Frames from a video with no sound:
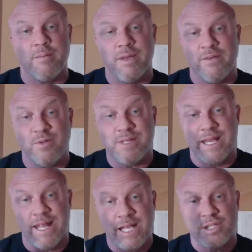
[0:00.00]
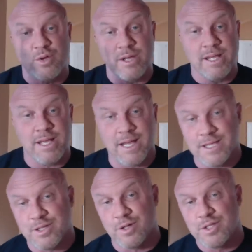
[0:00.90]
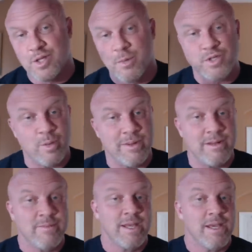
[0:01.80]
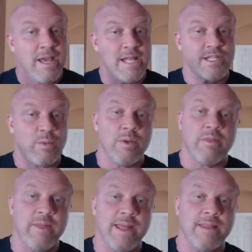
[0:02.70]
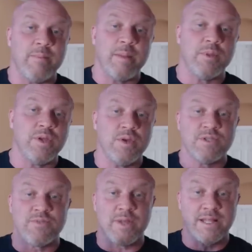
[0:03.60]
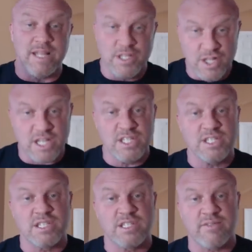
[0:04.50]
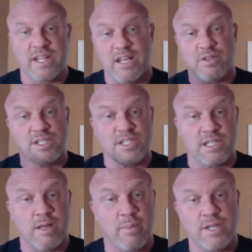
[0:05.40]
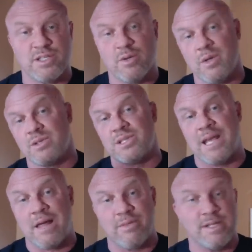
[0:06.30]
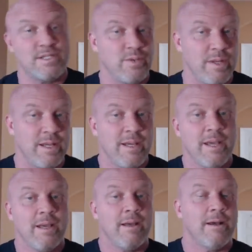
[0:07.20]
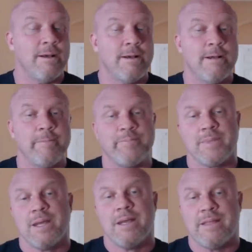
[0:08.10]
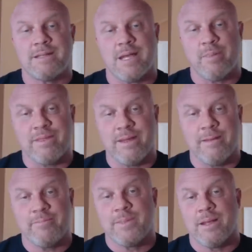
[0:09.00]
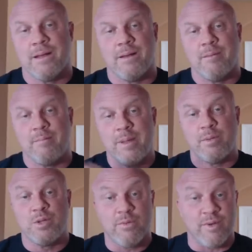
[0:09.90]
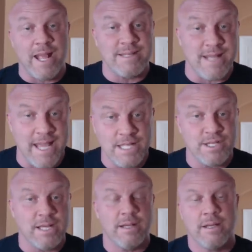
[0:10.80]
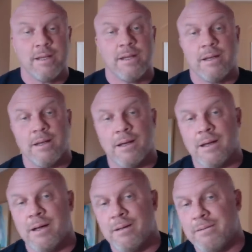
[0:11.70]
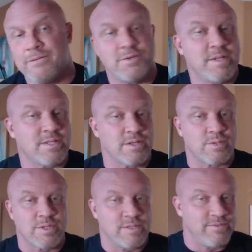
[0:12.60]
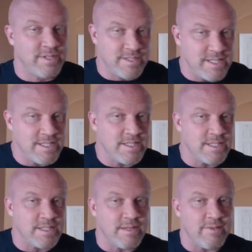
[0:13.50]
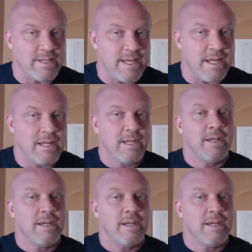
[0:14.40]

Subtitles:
If you take it externally, it's called somatropin. It's the real thing that people use for like the injections and stuff like that. You'll see celebrities do it. You'll see athletes do it. That type of thing. People do it for anti-aging. It treats all sorts of diseases and stuff like that.